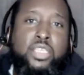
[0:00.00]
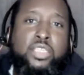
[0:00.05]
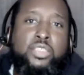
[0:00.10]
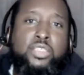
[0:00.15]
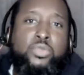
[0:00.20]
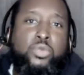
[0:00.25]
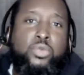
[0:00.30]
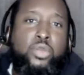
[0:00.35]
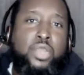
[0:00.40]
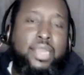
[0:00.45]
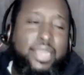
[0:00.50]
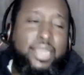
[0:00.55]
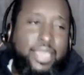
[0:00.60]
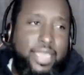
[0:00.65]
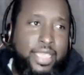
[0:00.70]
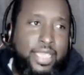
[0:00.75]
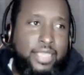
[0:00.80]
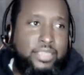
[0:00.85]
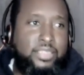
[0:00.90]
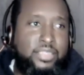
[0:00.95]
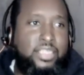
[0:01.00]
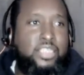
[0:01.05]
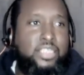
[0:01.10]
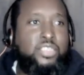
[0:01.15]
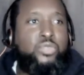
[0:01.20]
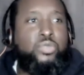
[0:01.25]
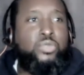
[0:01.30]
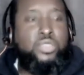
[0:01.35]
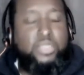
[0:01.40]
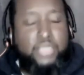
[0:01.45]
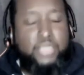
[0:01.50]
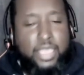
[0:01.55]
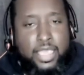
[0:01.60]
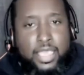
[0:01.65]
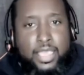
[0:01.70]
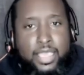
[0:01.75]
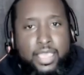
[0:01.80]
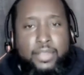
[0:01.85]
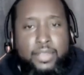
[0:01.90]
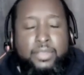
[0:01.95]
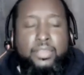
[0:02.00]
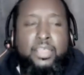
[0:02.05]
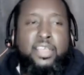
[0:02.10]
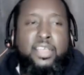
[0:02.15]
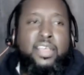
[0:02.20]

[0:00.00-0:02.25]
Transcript: Things were alleged, things were said.